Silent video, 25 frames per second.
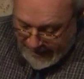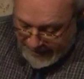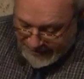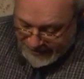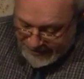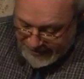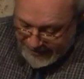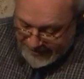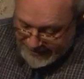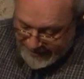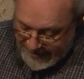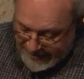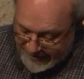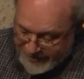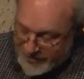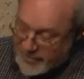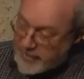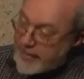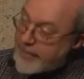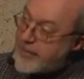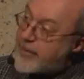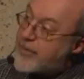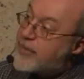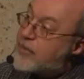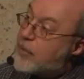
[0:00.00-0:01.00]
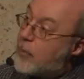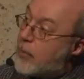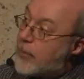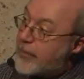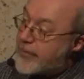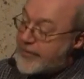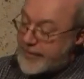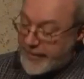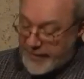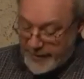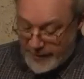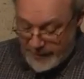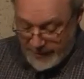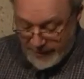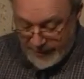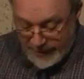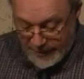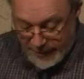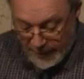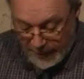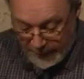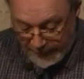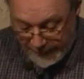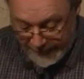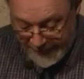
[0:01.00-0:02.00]
She is actually the daughter
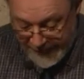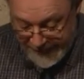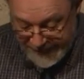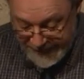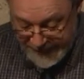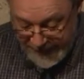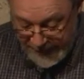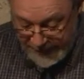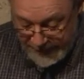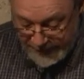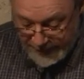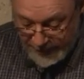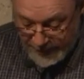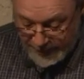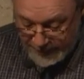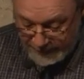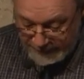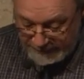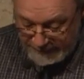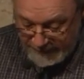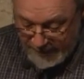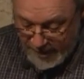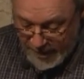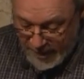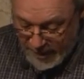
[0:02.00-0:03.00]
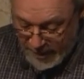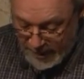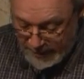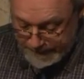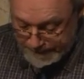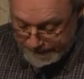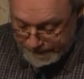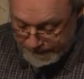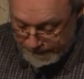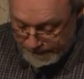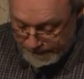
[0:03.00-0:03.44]
of the sun god Ra.